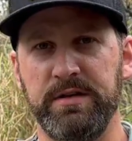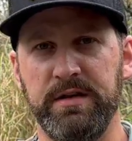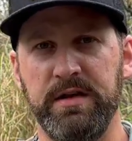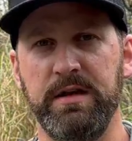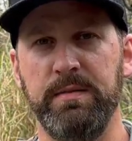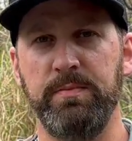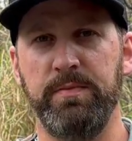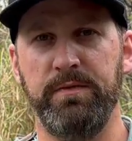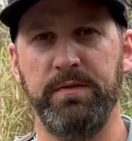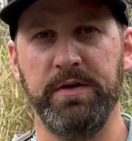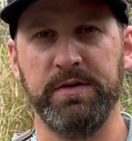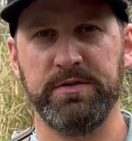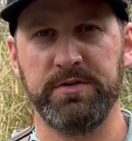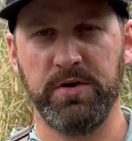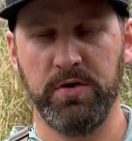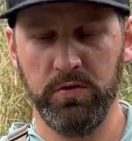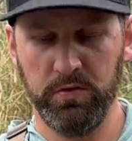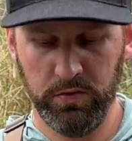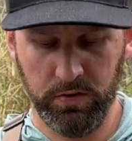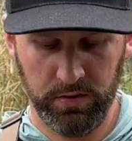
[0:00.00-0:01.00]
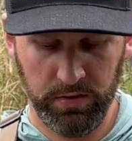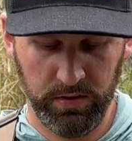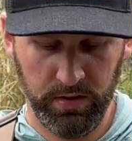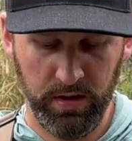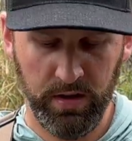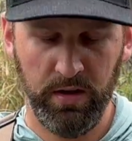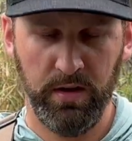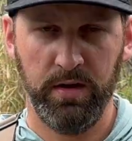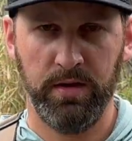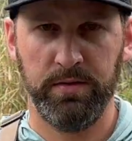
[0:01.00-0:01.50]
to keep the fish cool
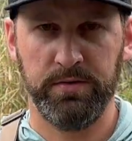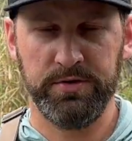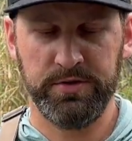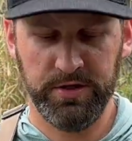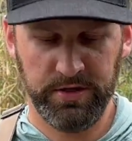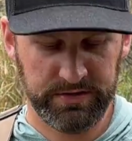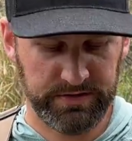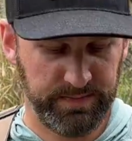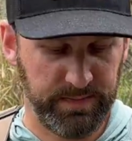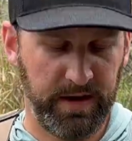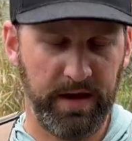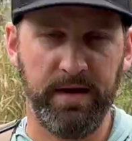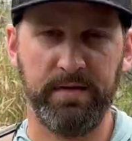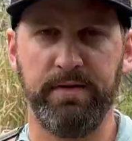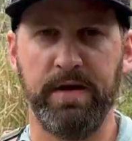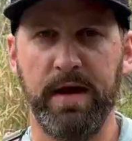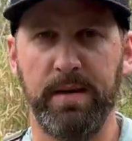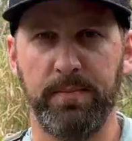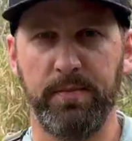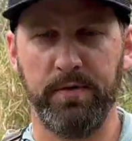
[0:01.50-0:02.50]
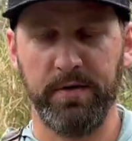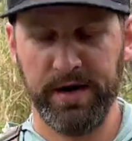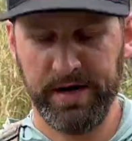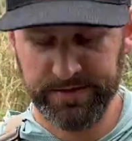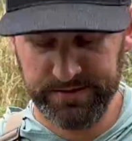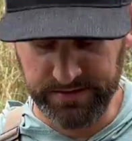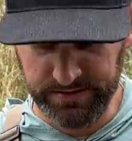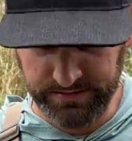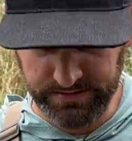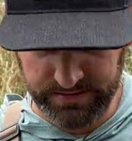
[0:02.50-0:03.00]
just by
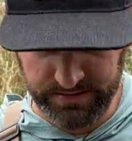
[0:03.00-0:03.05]
evaporation.